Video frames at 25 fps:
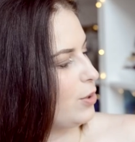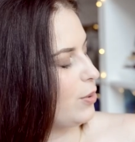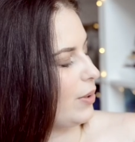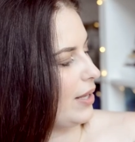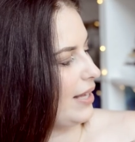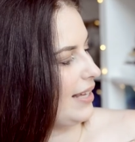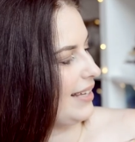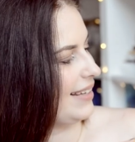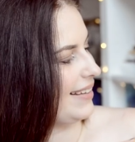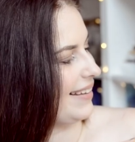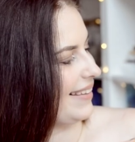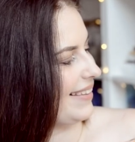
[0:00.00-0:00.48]
you
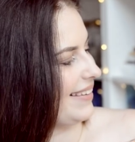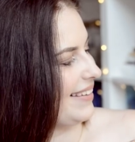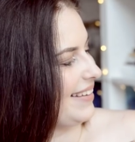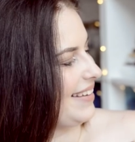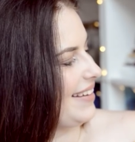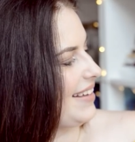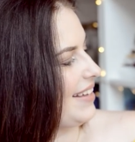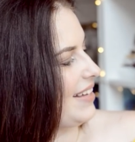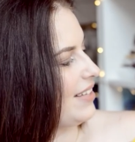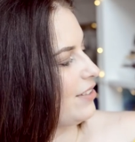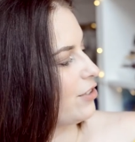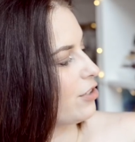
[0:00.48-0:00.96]
ill.
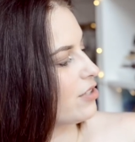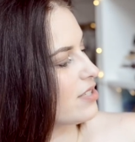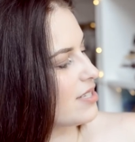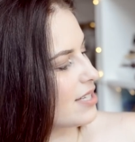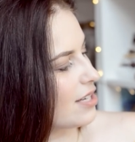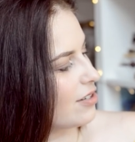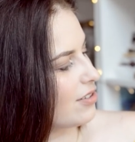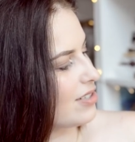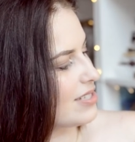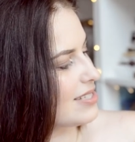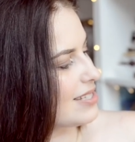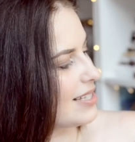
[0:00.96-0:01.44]
Not
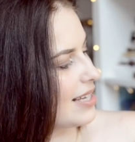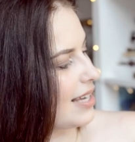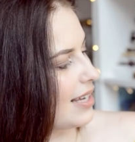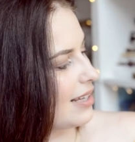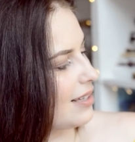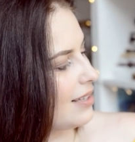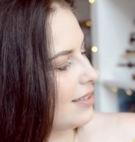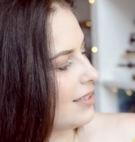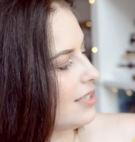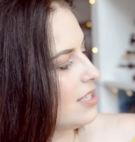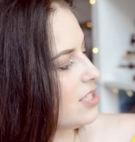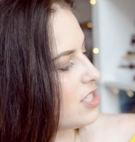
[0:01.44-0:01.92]
seriously
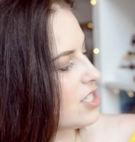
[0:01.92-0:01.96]
ill,